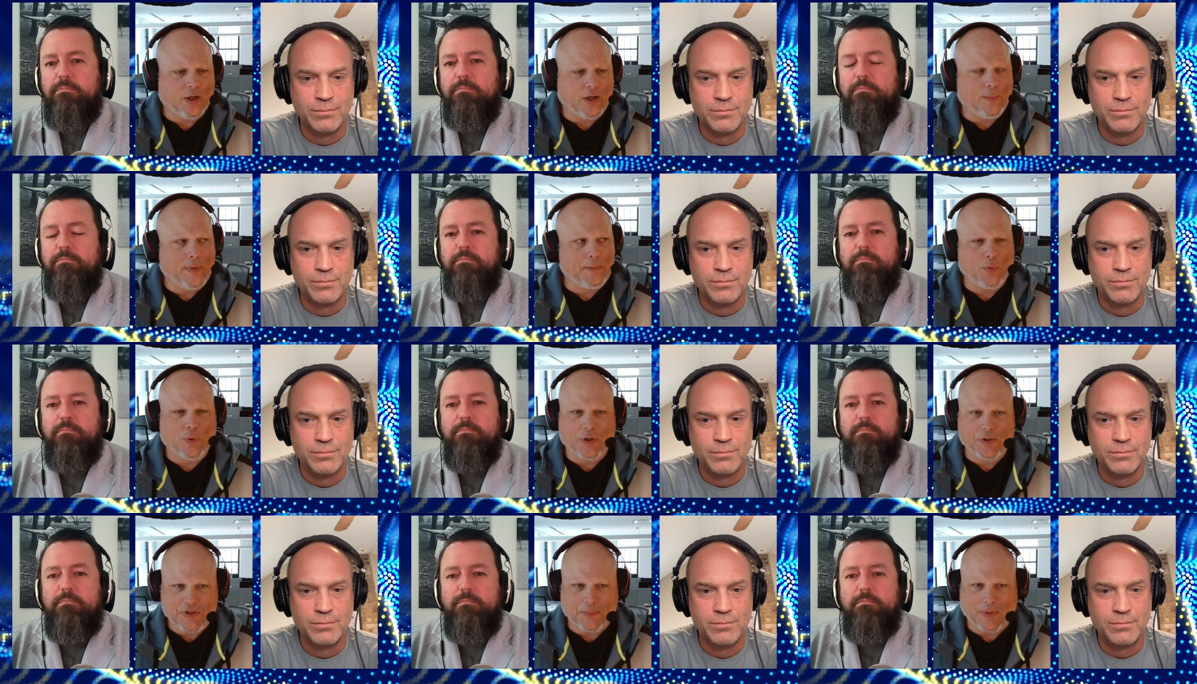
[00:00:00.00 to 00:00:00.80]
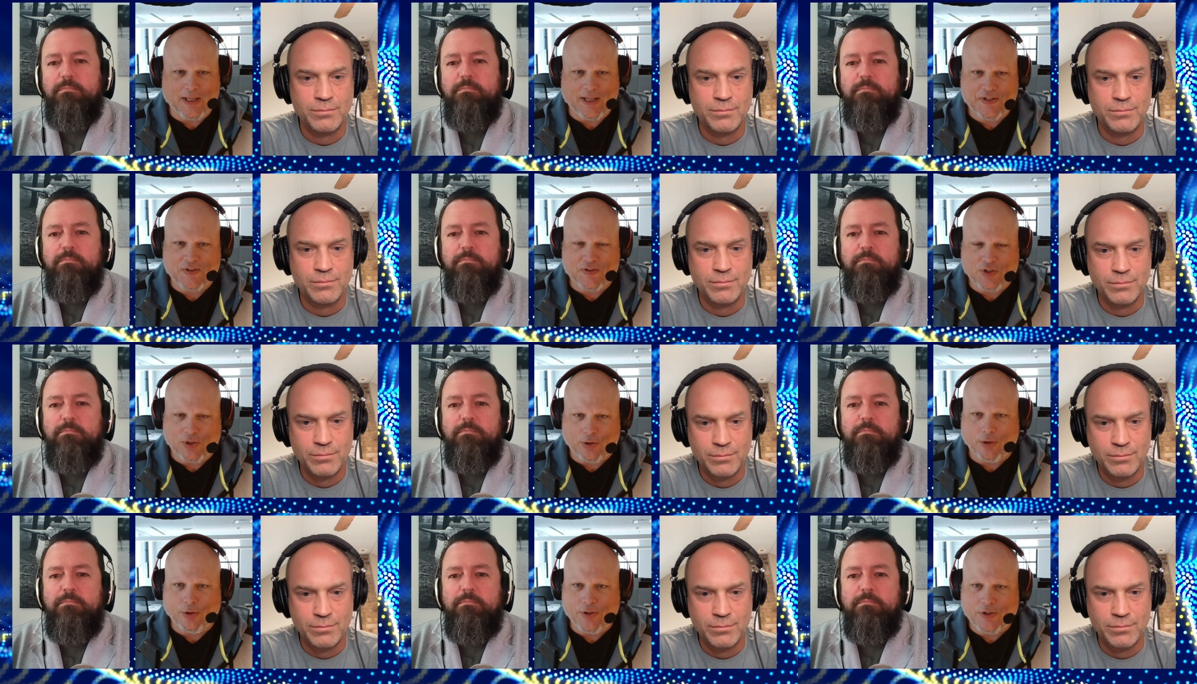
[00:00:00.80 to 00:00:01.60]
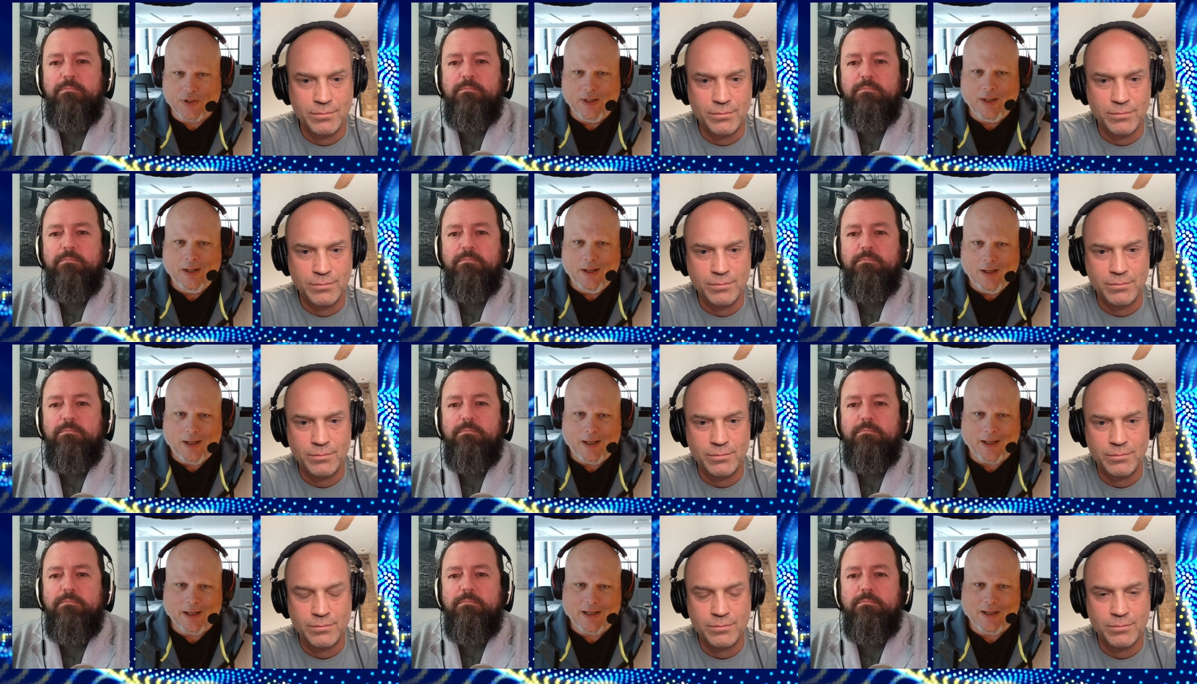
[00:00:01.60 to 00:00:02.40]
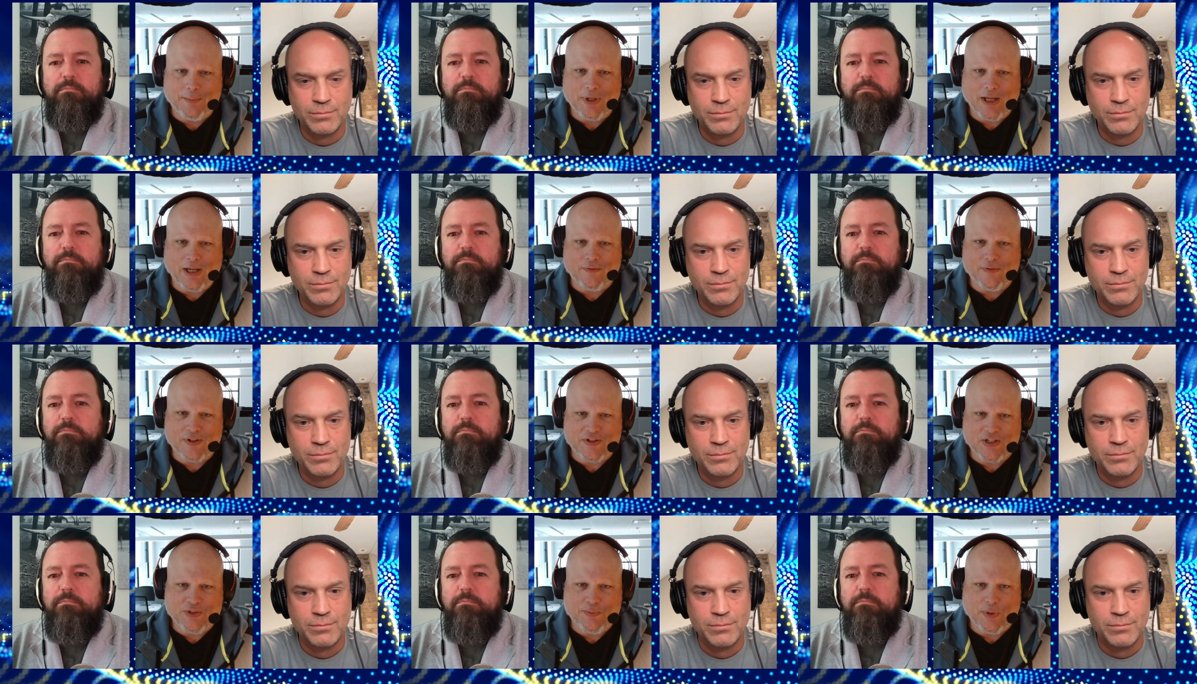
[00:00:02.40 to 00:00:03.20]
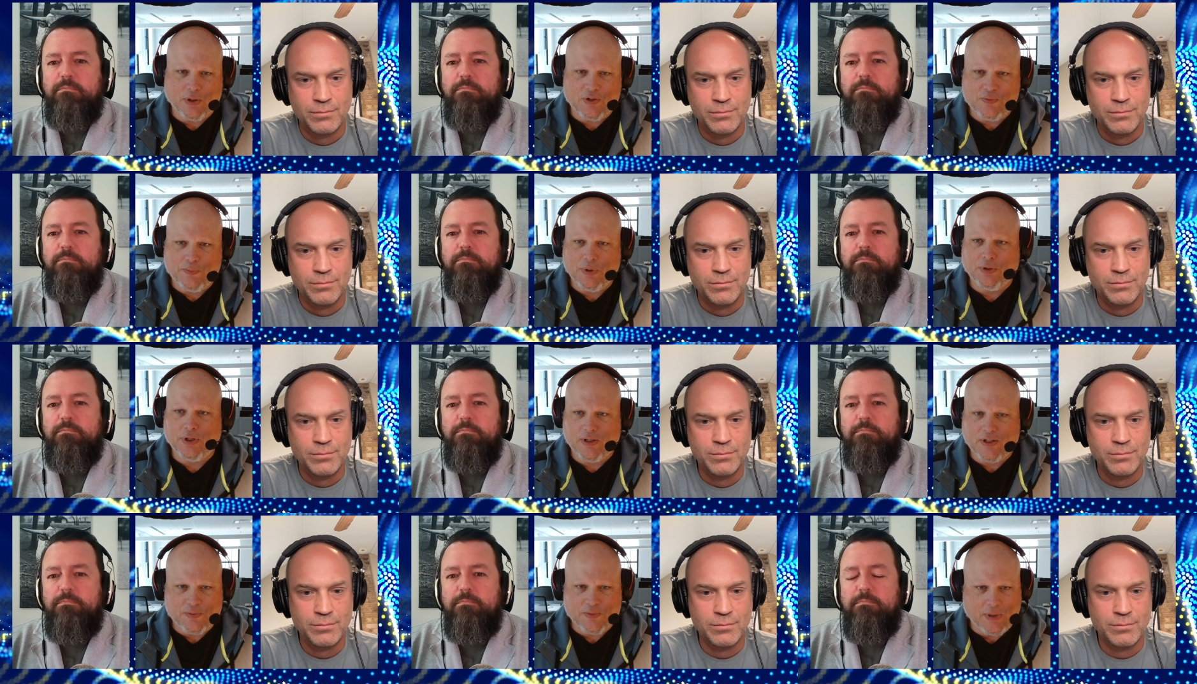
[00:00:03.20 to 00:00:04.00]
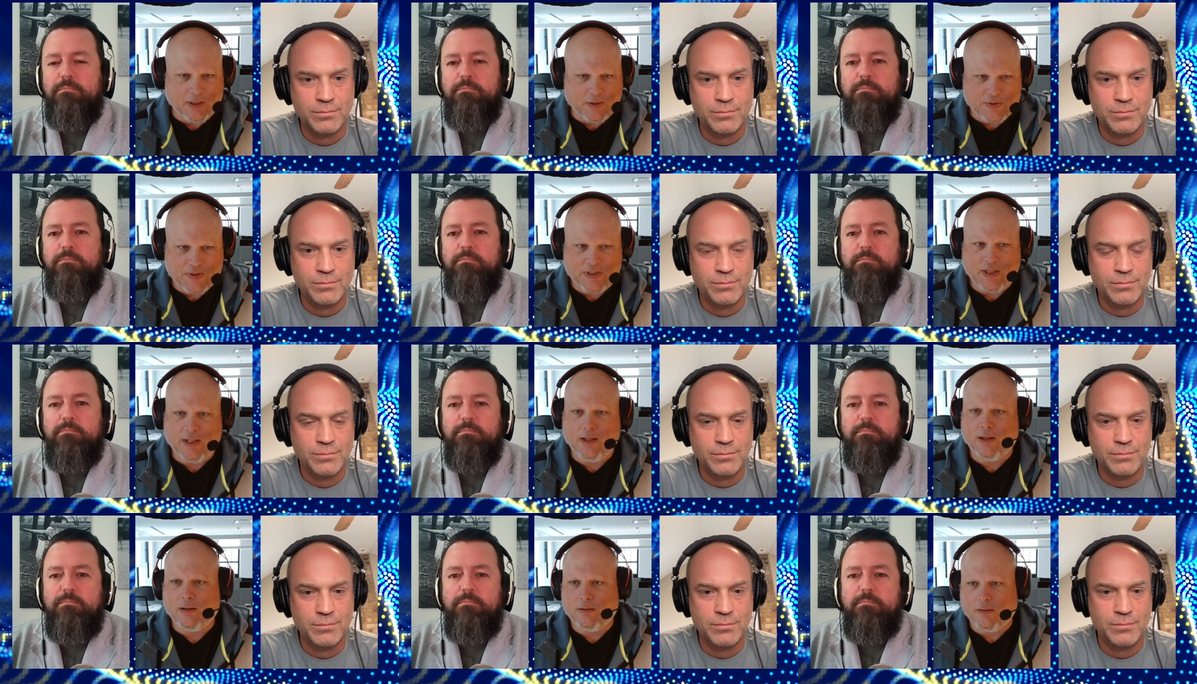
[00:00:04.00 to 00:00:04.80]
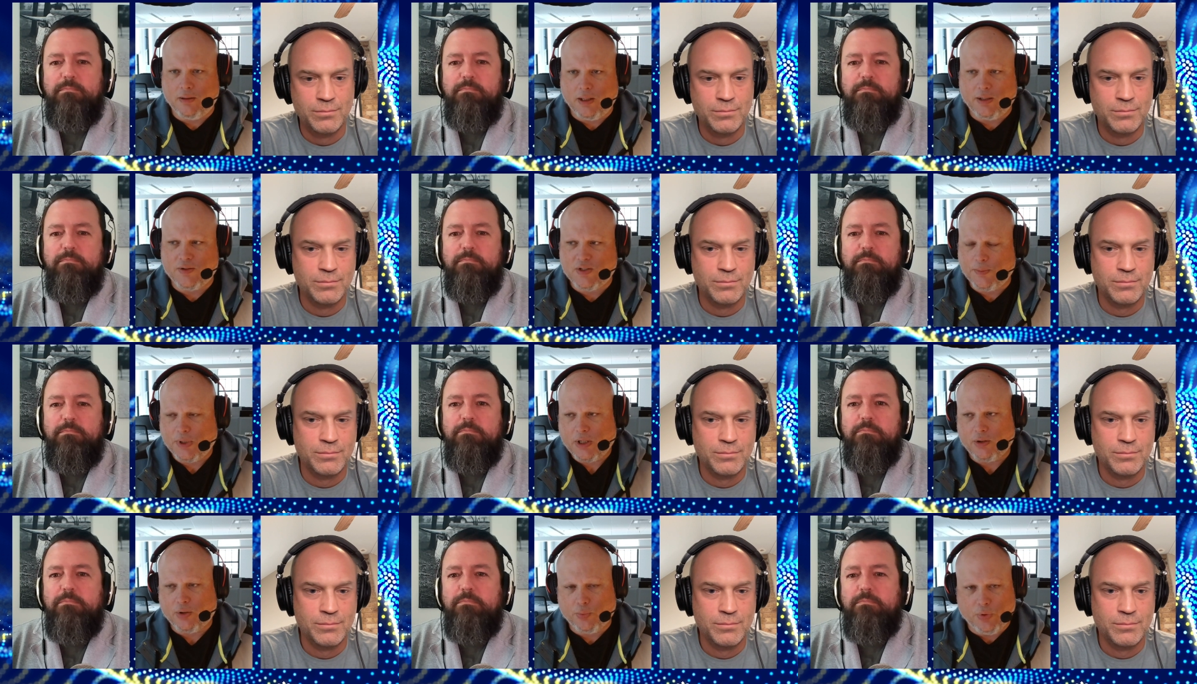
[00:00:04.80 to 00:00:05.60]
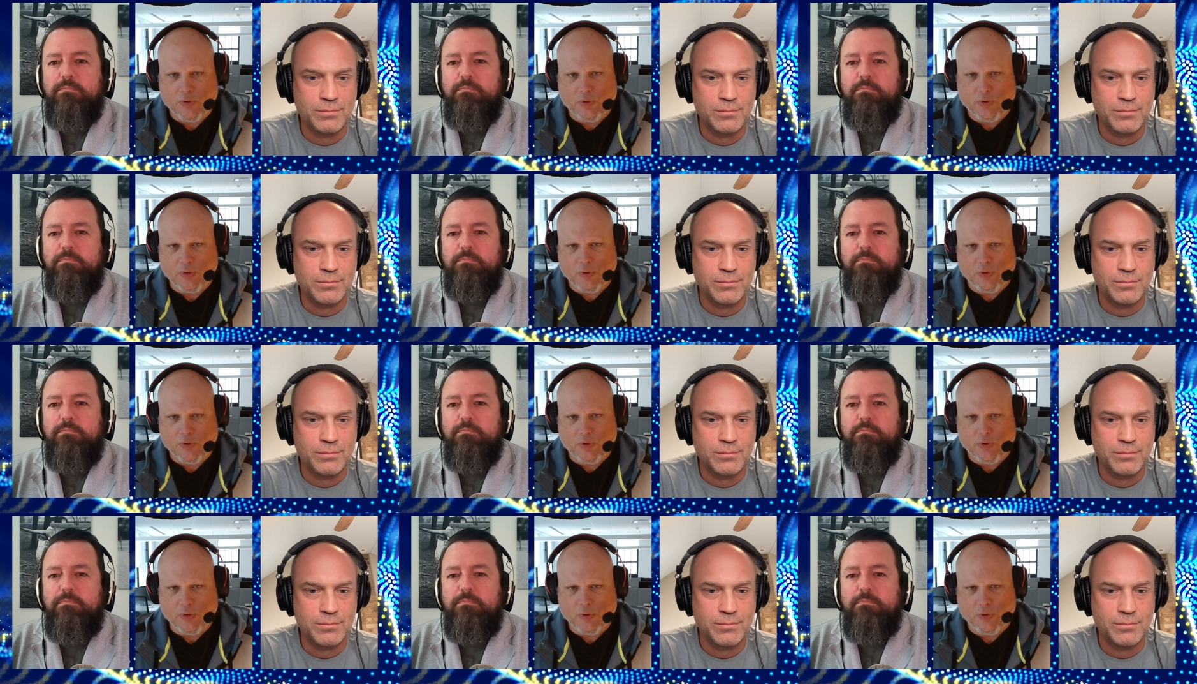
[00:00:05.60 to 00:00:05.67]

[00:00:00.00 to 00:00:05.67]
Speaker 1: You know, maybe what are some lessons learned coming out of this experience building this POC and some of the other